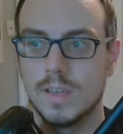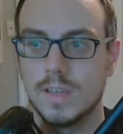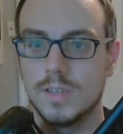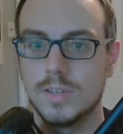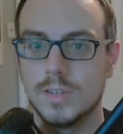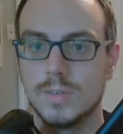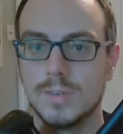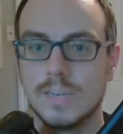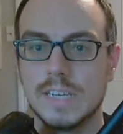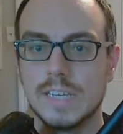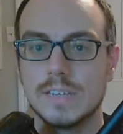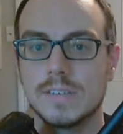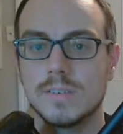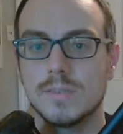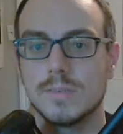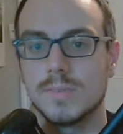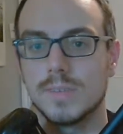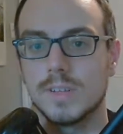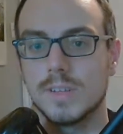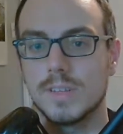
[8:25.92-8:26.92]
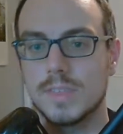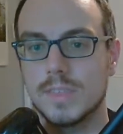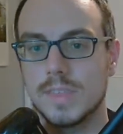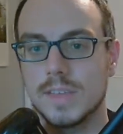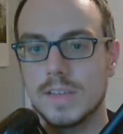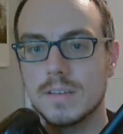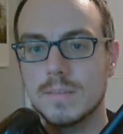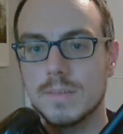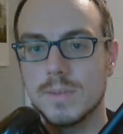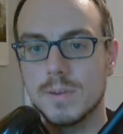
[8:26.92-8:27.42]
you need to really
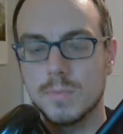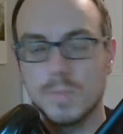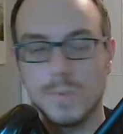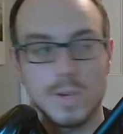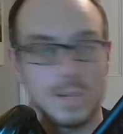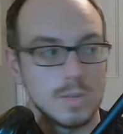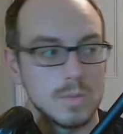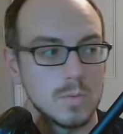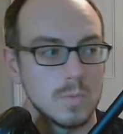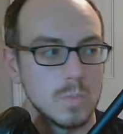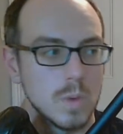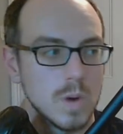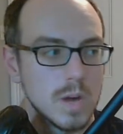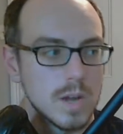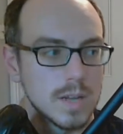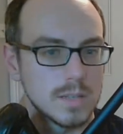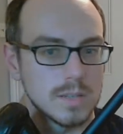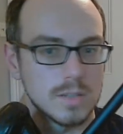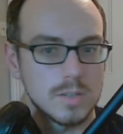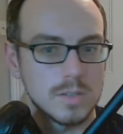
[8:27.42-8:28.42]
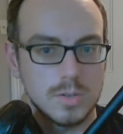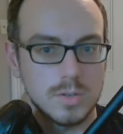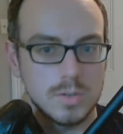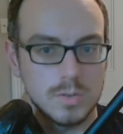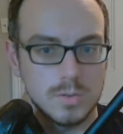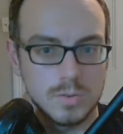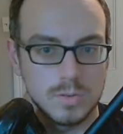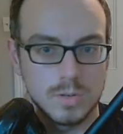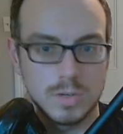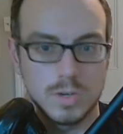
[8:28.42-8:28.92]
think about what you want
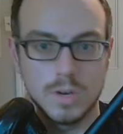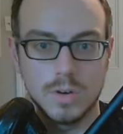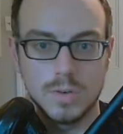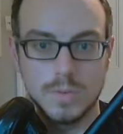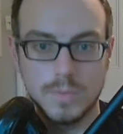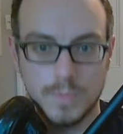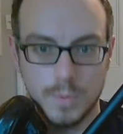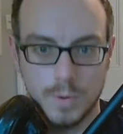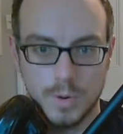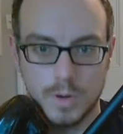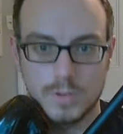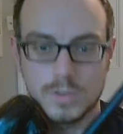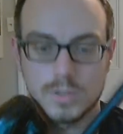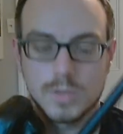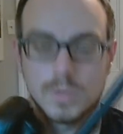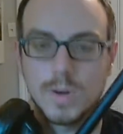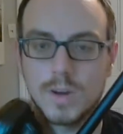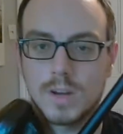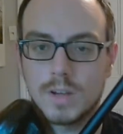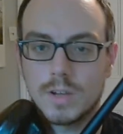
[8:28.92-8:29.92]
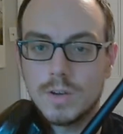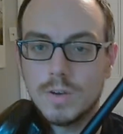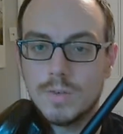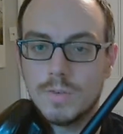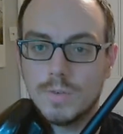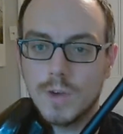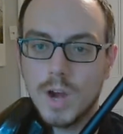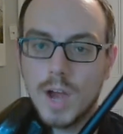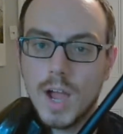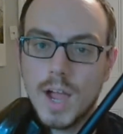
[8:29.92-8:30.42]
to go for. Do you want to go
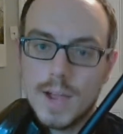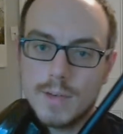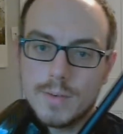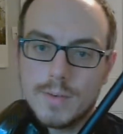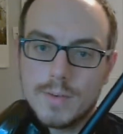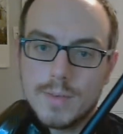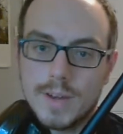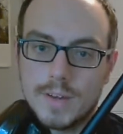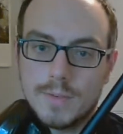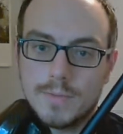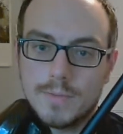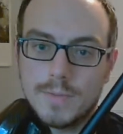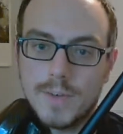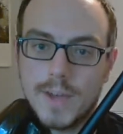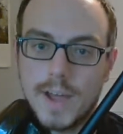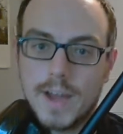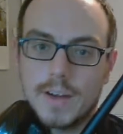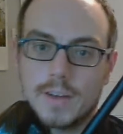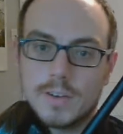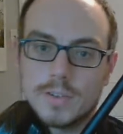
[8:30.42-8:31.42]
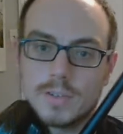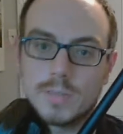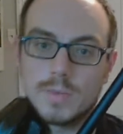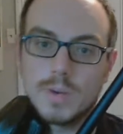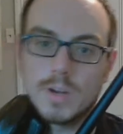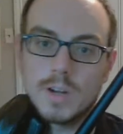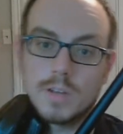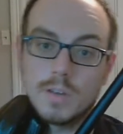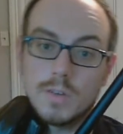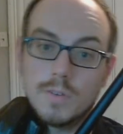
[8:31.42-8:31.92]
for a high rate of fire? Do you
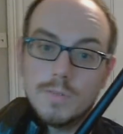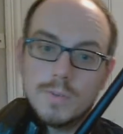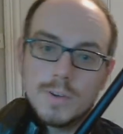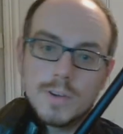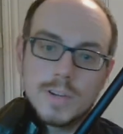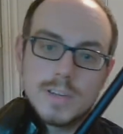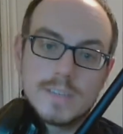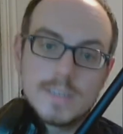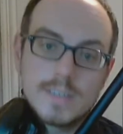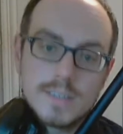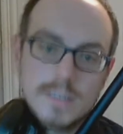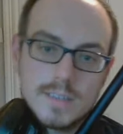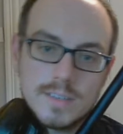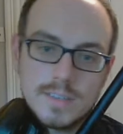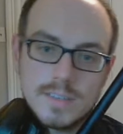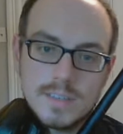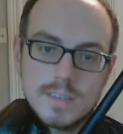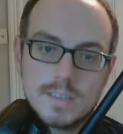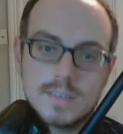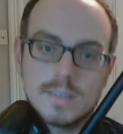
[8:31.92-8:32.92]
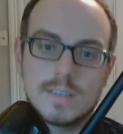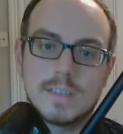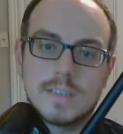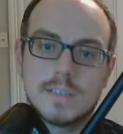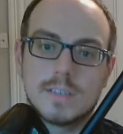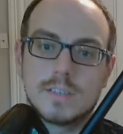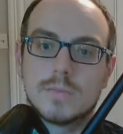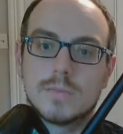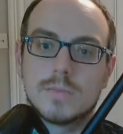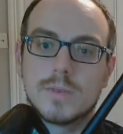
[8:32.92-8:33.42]
want to go for consistency?
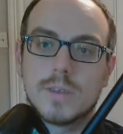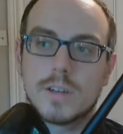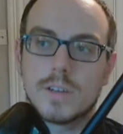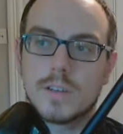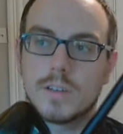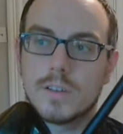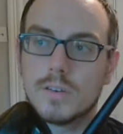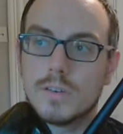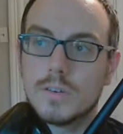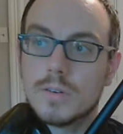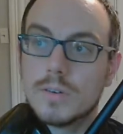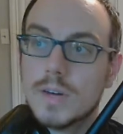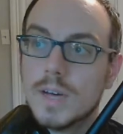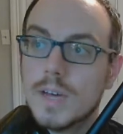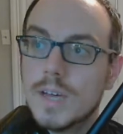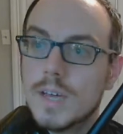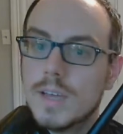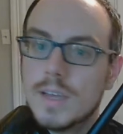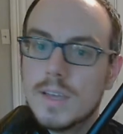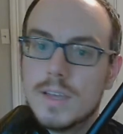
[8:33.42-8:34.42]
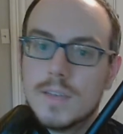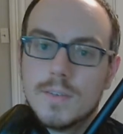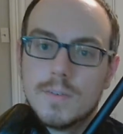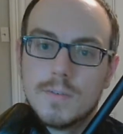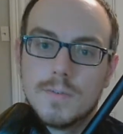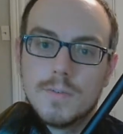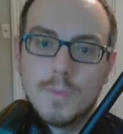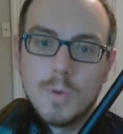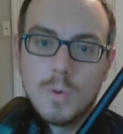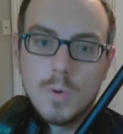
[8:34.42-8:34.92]
Do you want to go
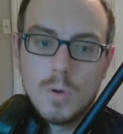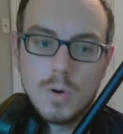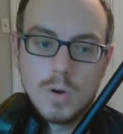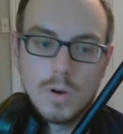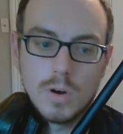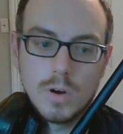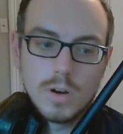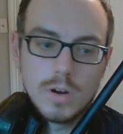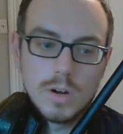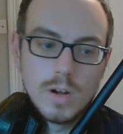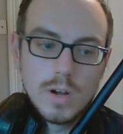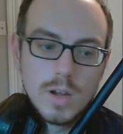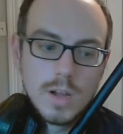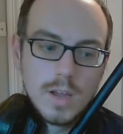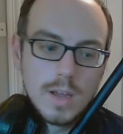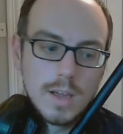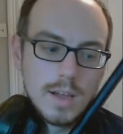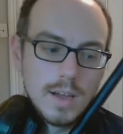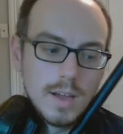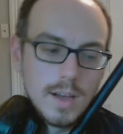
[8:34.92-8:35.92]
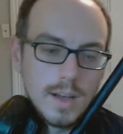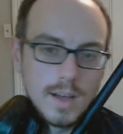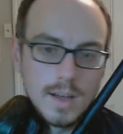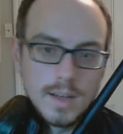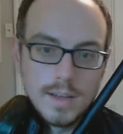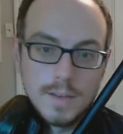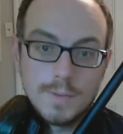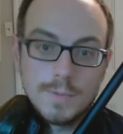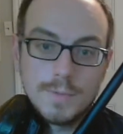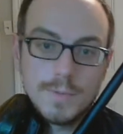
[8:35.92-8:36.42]
for
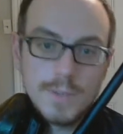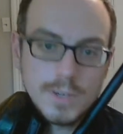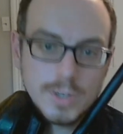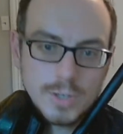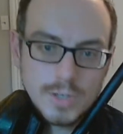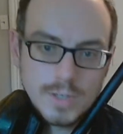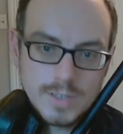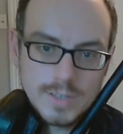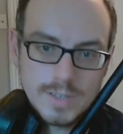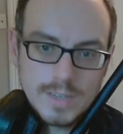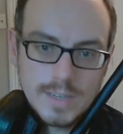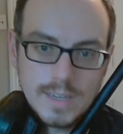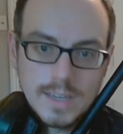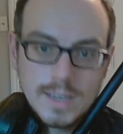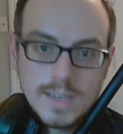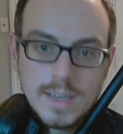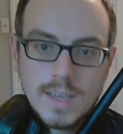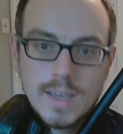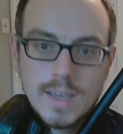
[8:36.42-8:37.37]
efficiency?